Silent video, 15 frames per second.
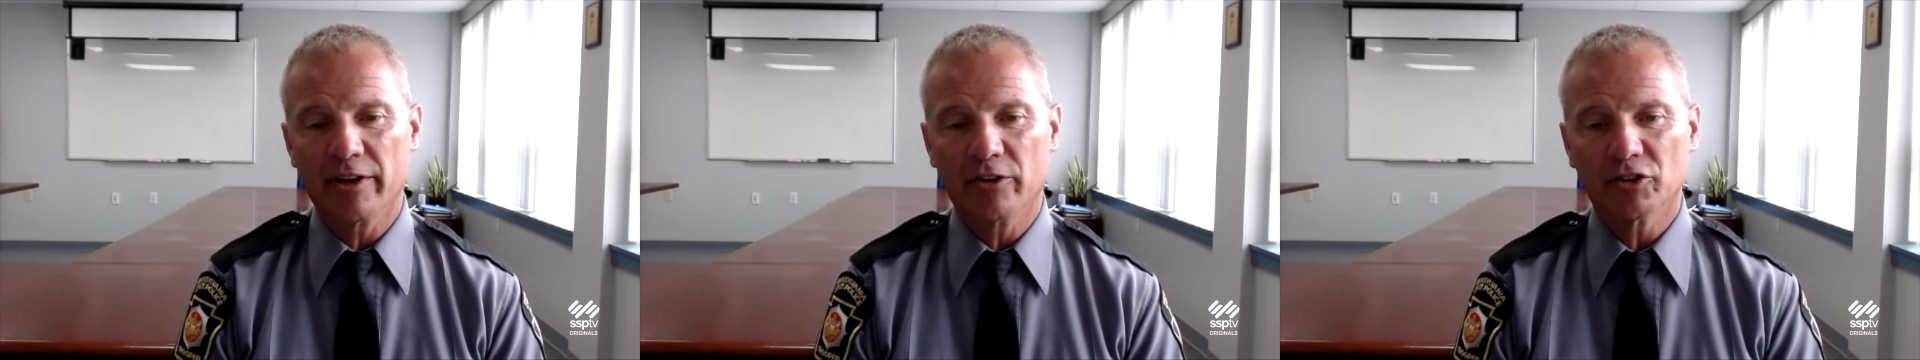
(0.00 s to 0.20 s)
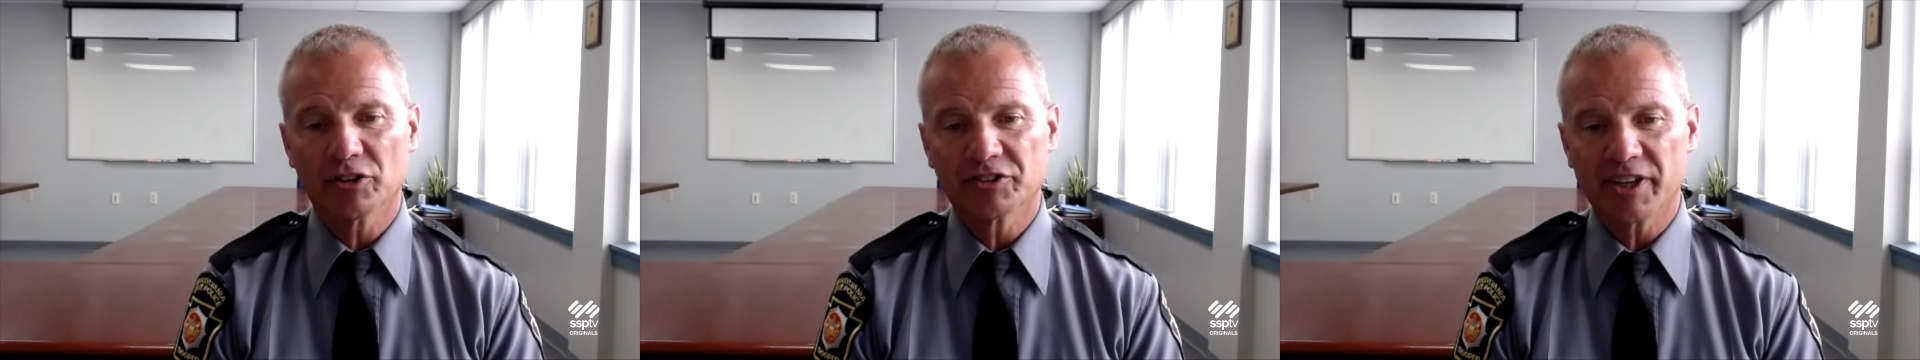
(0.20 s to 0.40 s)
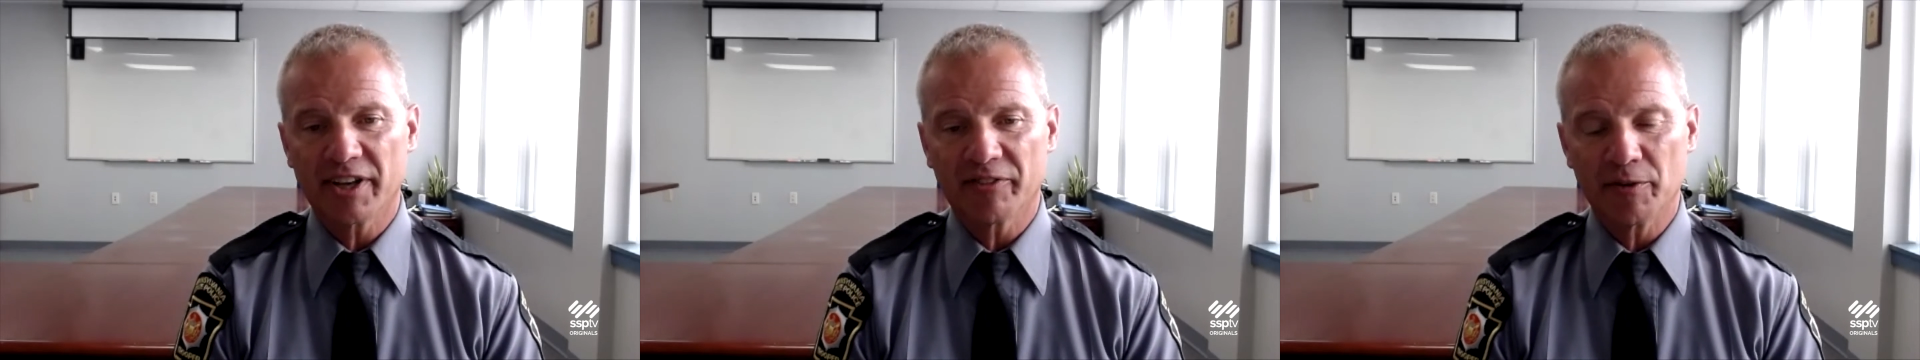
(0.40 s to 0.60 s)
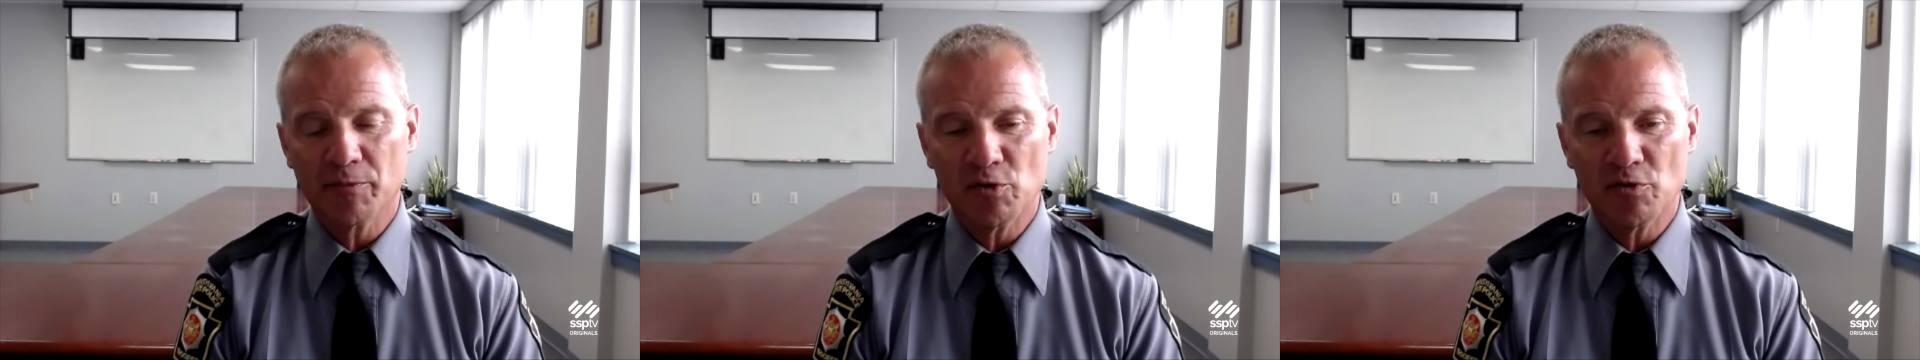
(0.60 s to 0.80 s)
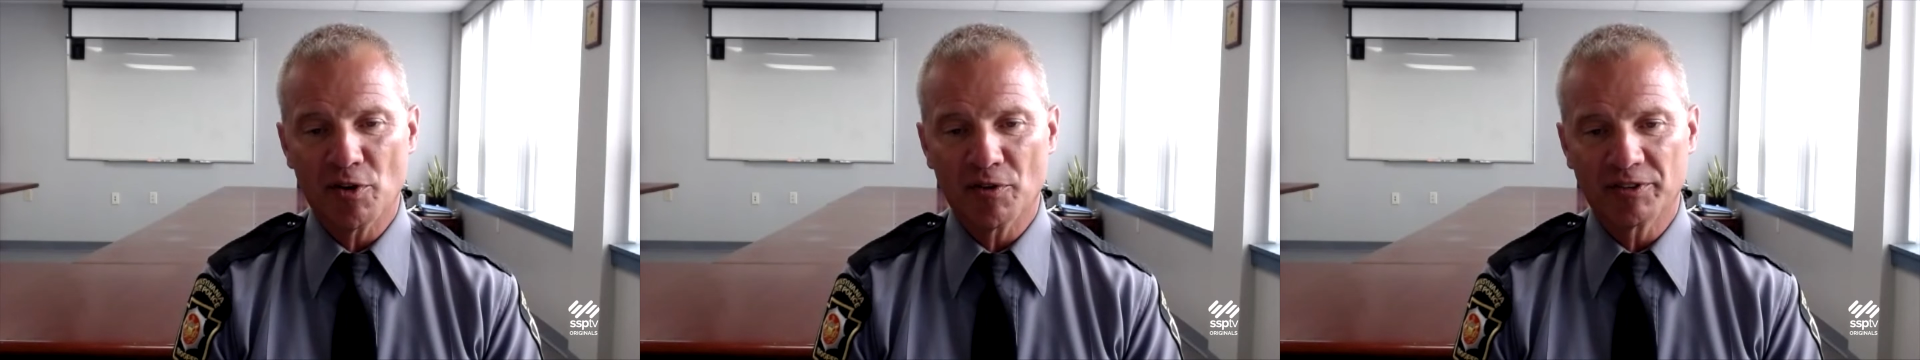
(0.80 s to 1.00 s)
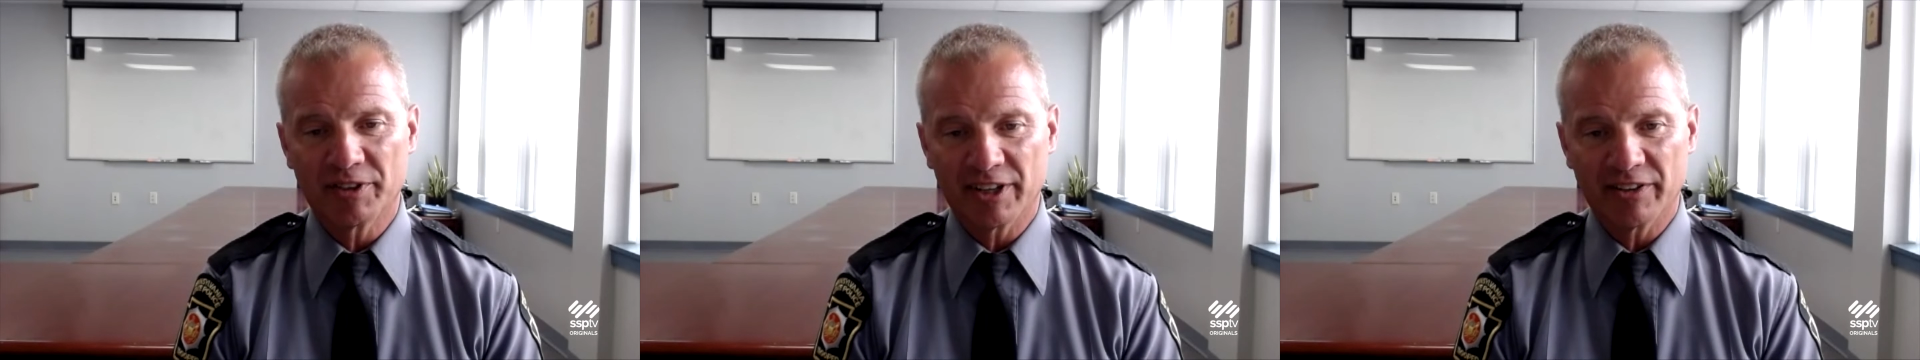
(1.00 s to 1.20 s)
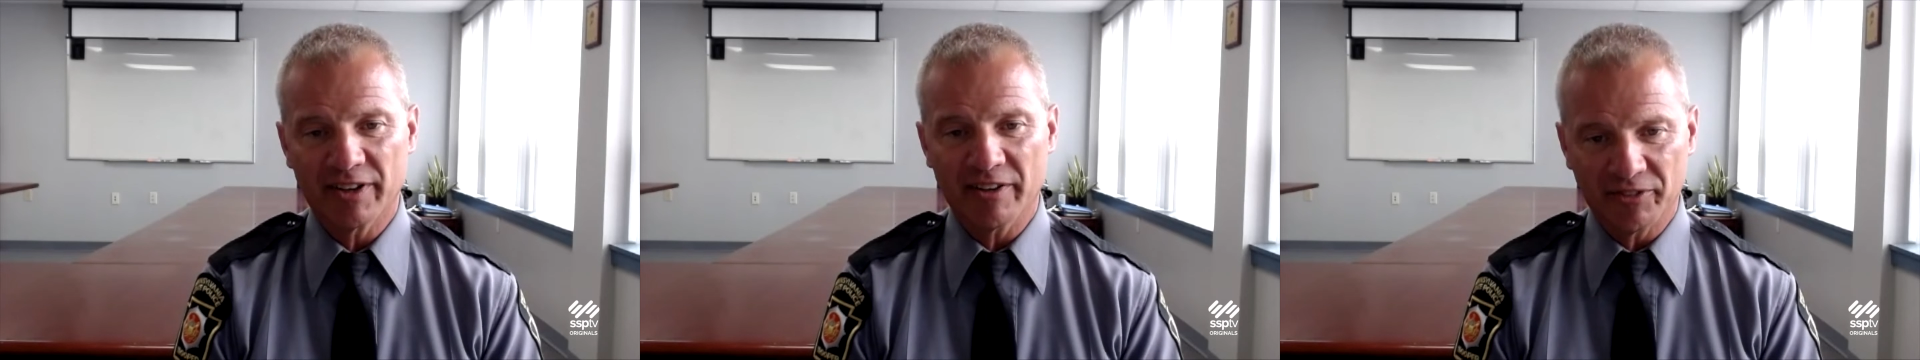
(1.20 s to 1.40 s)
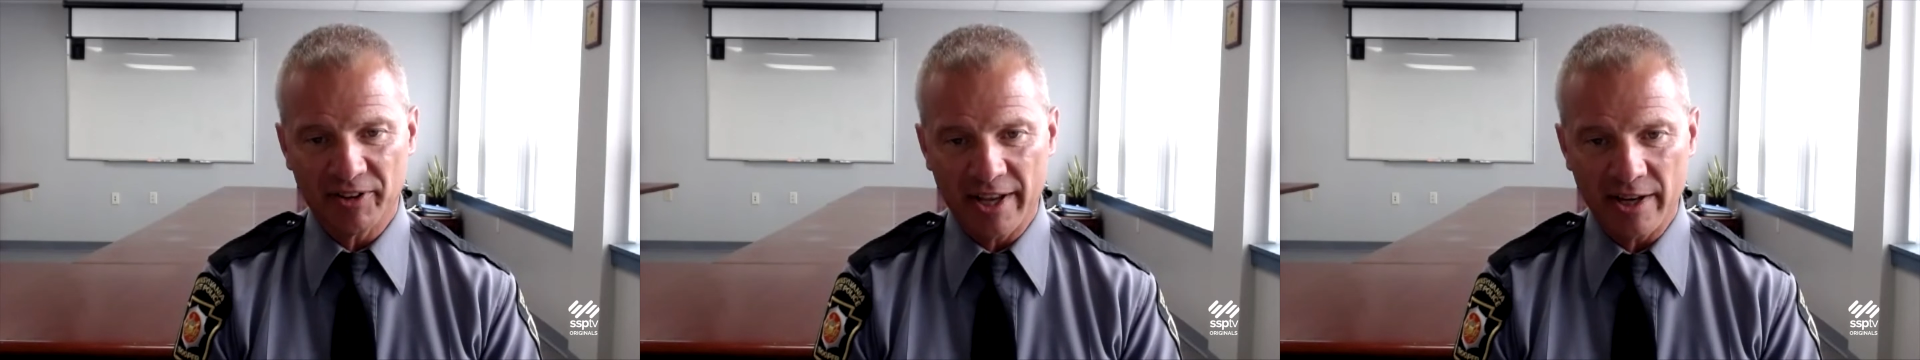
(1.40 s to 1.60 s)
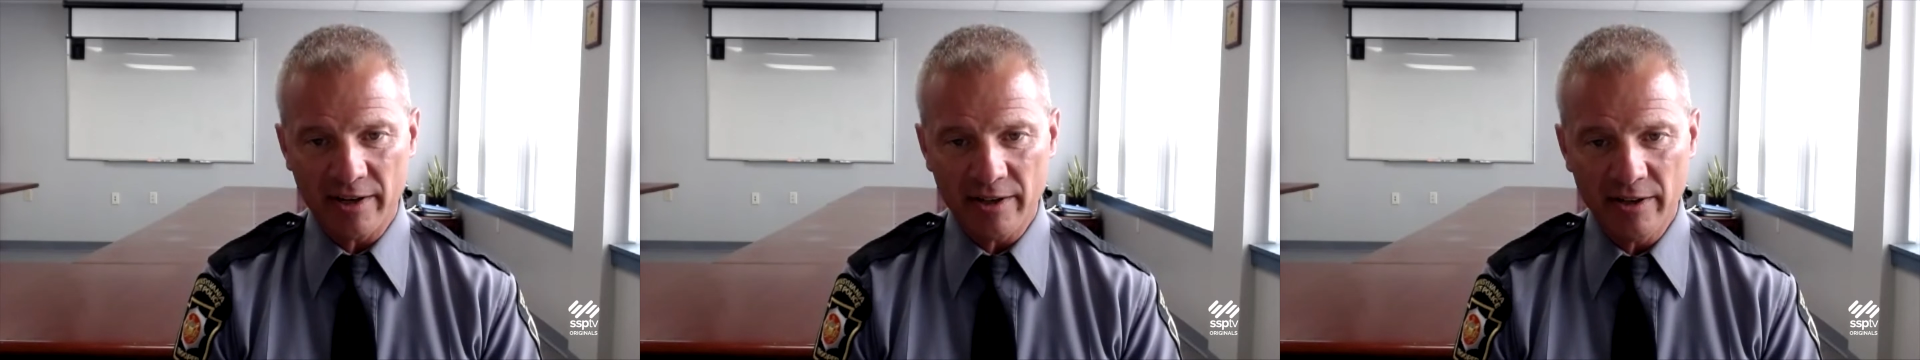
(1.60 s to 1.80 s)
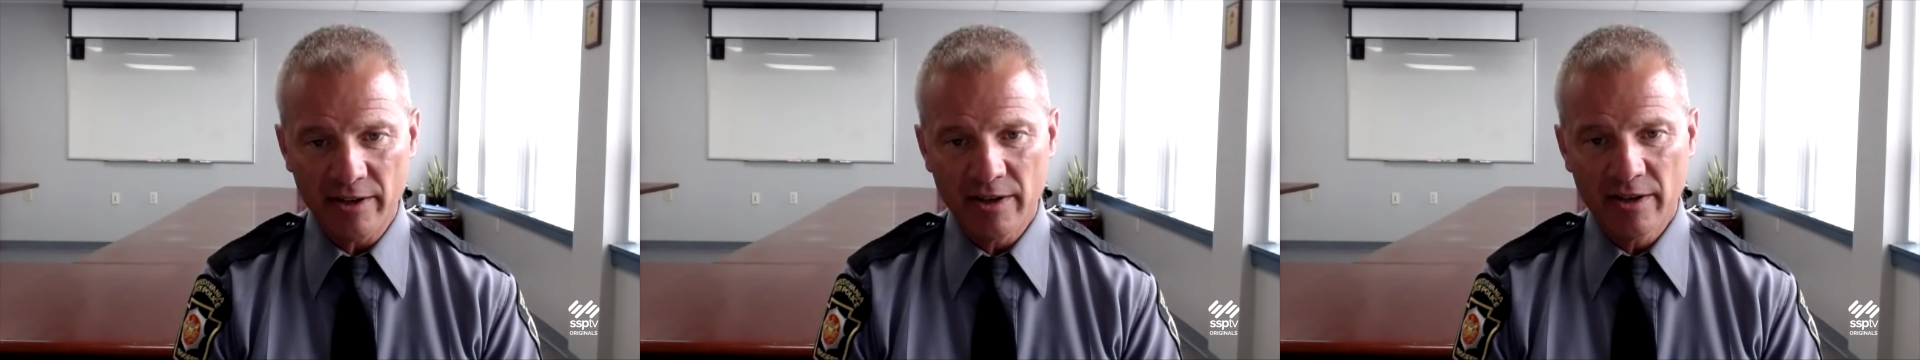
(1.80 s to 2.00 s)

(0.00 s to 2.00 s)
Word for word: you should safely move over to the left lane